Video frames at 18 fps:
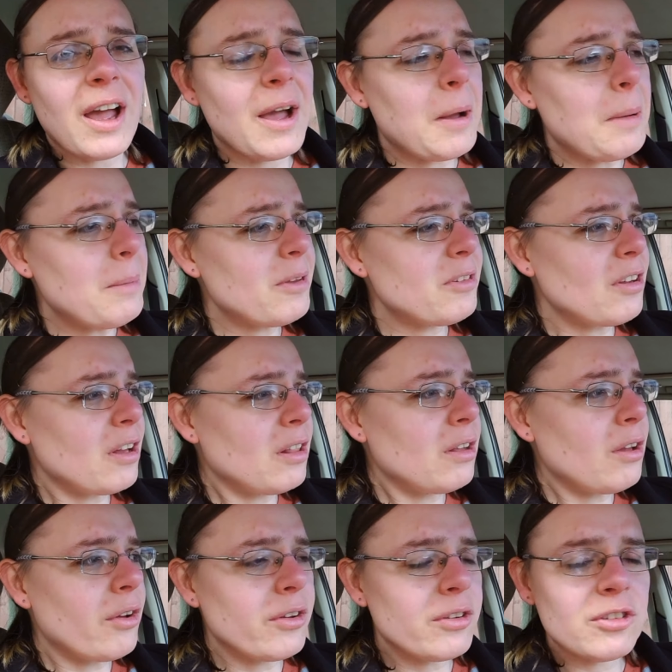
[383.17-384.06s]
It's a
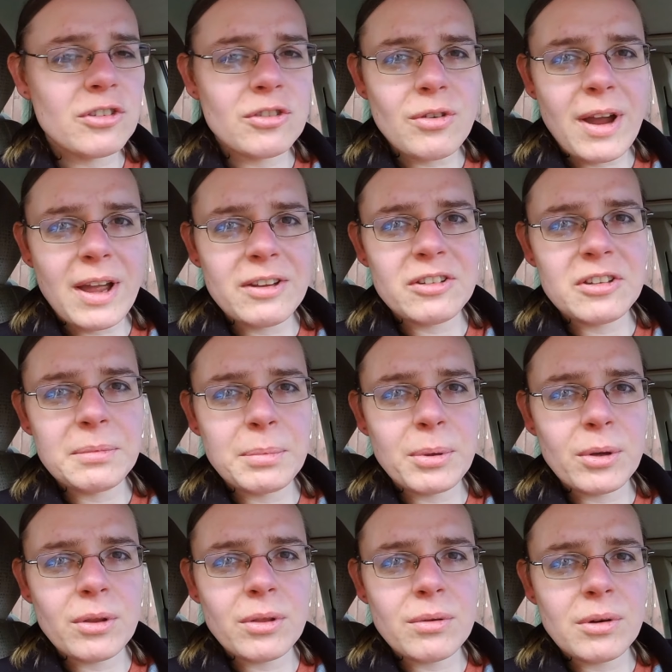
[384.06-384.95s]
lot of stress to
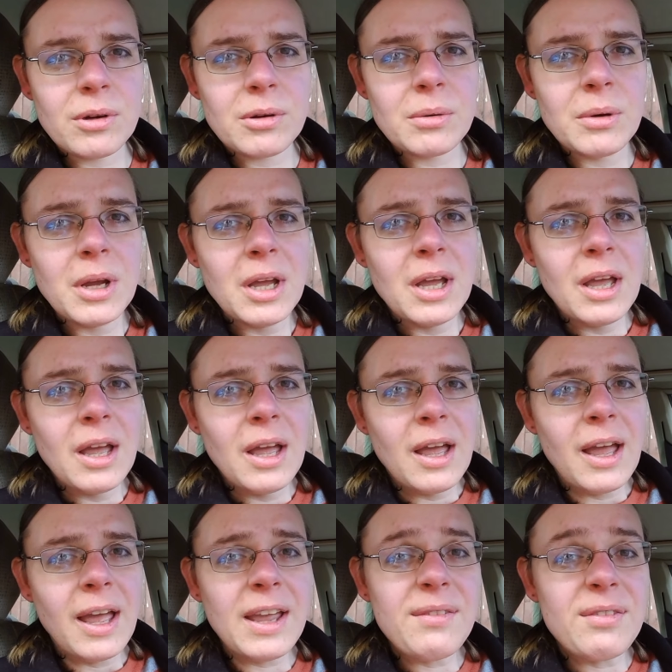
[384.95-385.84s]
put through
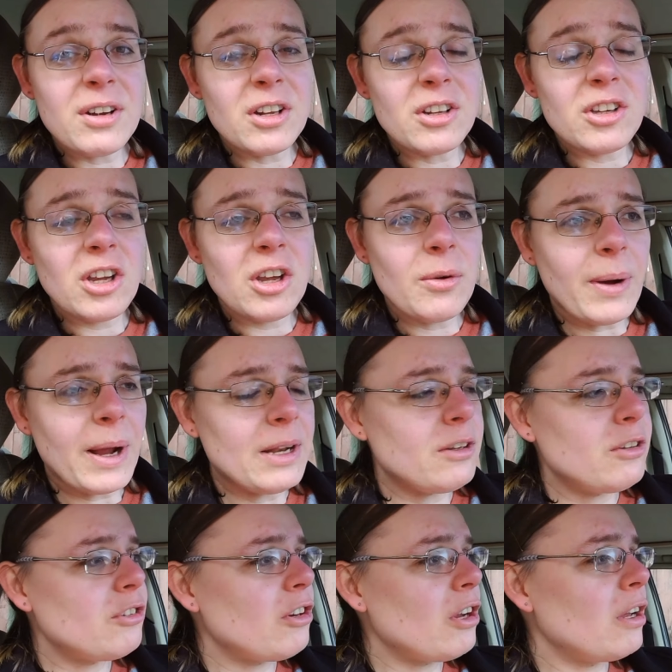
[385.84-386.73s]
even a new
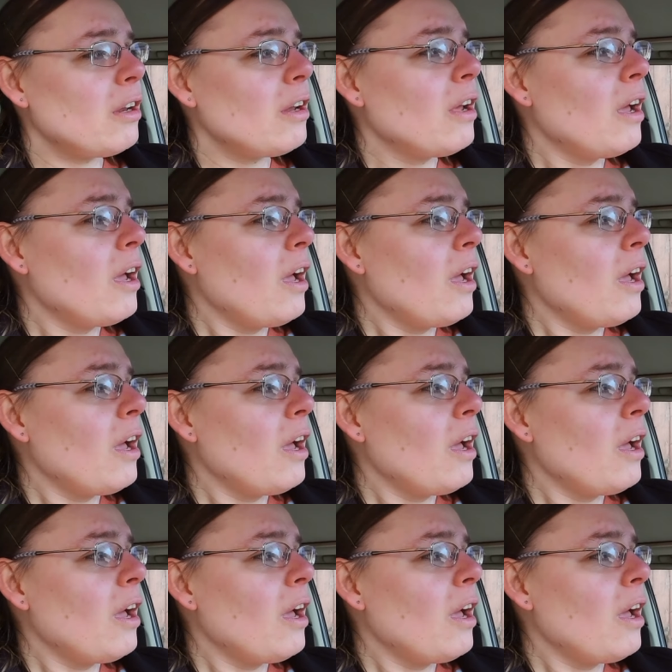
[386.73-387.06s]
engine.